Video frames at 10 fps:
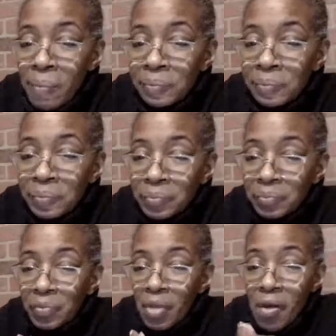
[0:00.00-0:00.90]
Okay,
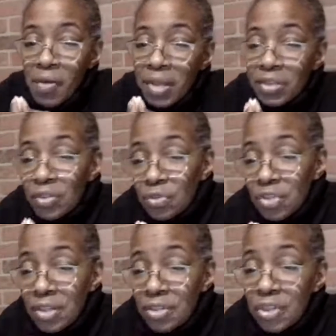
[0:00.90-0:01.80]
so Shay's
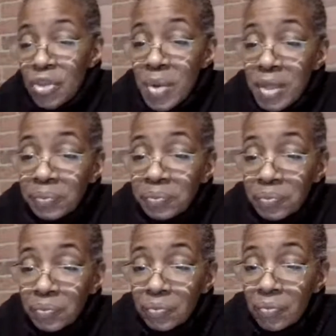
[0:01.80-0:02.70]
doing
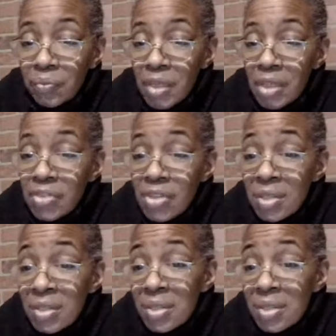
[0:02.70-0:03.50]
chitlins,